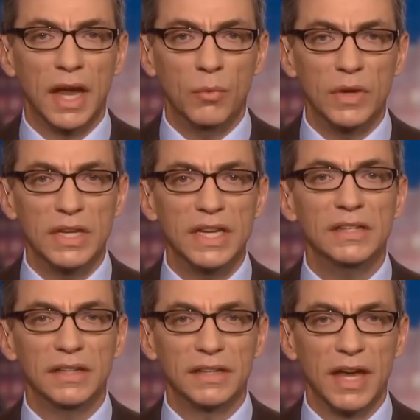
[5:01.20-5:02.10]
and we
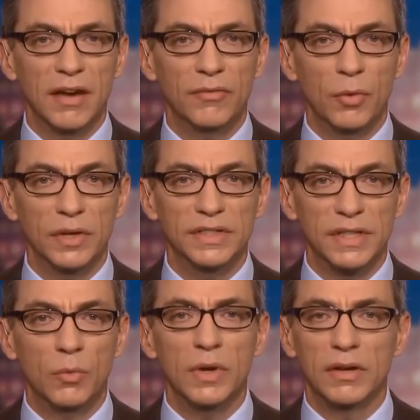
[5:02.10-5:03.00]
need to account for is
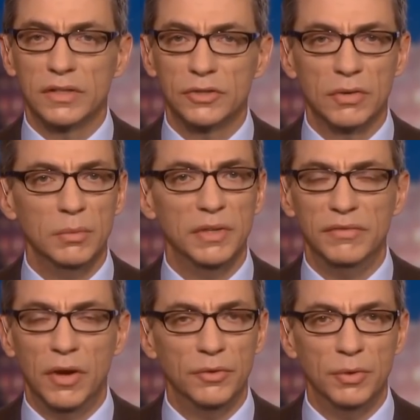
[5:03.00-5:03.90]
that we are extremely
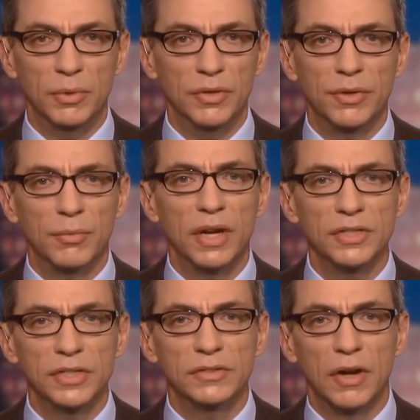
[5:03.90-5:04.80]
vulnerable. The
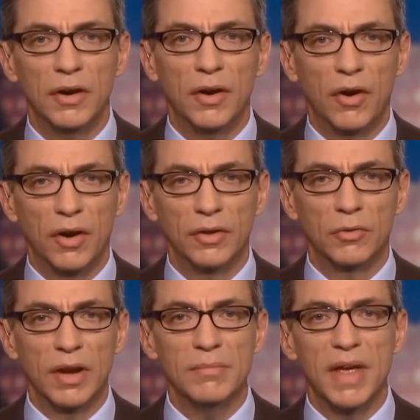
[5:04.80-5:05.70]
Russians are, are
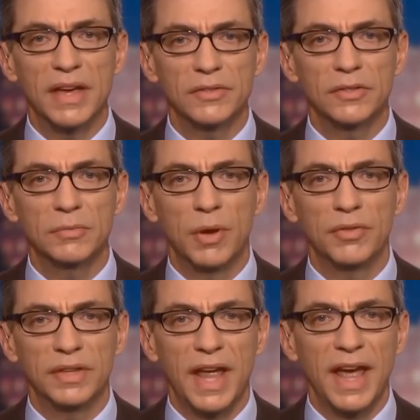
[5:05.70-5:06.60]
great masters,
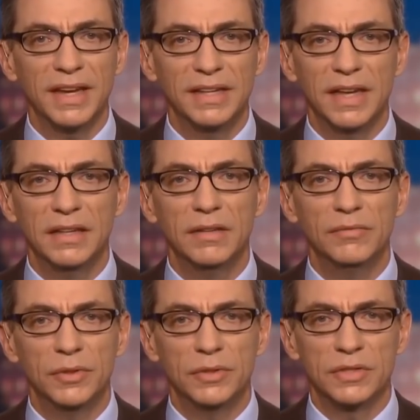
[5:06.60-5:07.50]
both in hacking and
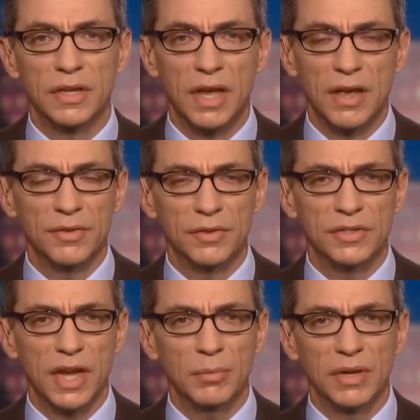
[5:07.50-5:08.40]
influence. Their
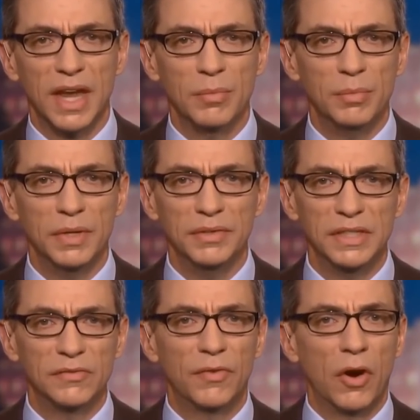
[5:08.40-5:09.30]
cyber
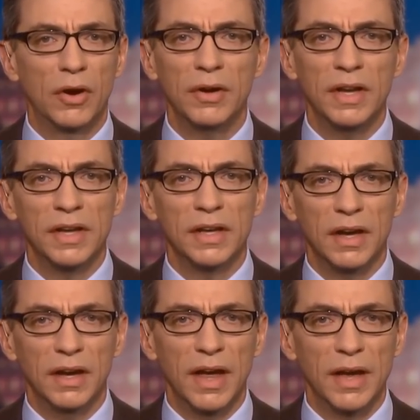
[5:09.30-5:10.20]
capabilities far
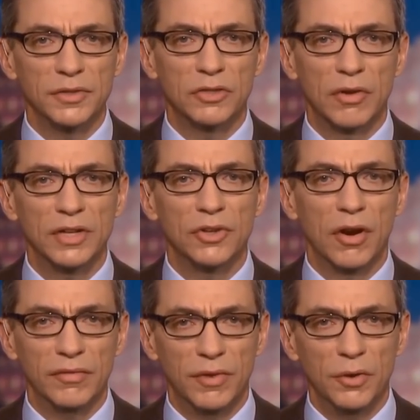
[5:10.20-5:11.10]
uh, outstretch
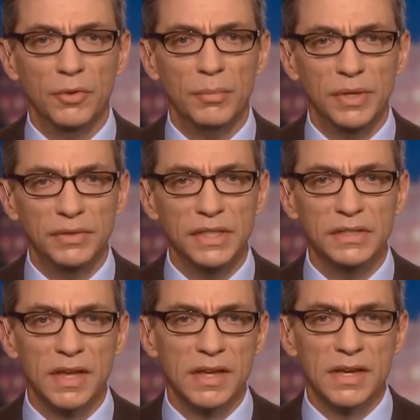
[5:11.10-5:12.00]
our
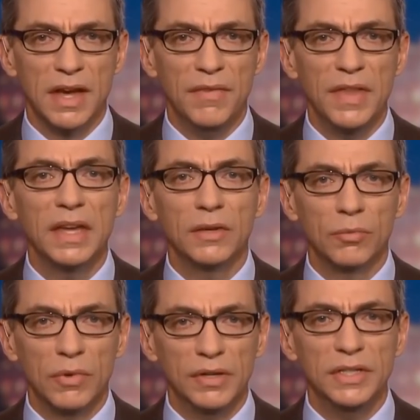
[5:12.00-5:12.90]
vulnerabilities, and they could
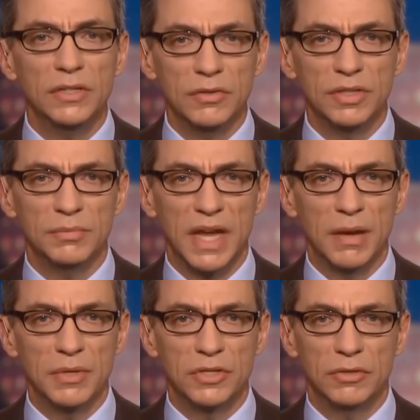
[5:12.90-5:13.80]
really do some
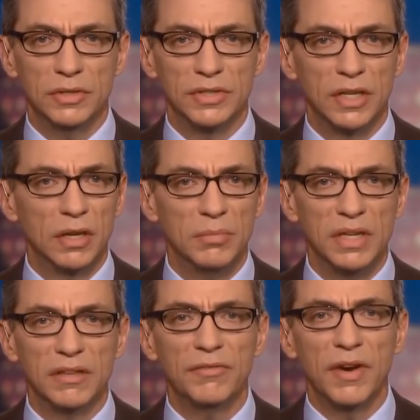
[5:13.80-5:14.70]
damage to us. It could
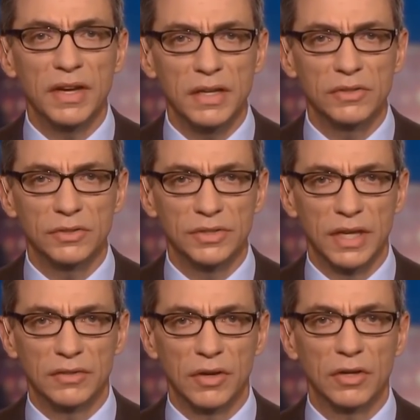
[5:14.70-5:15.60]
be in the financial
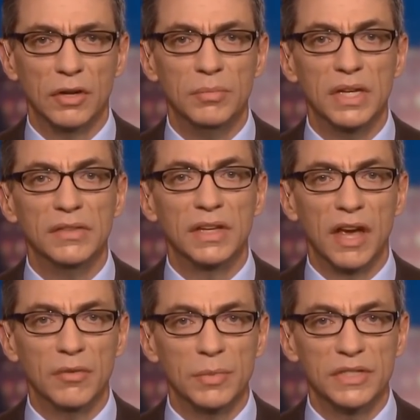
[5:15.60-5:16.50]
sector. It could be in the
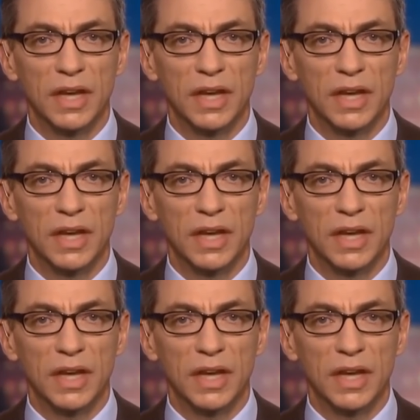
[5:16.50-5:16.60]
government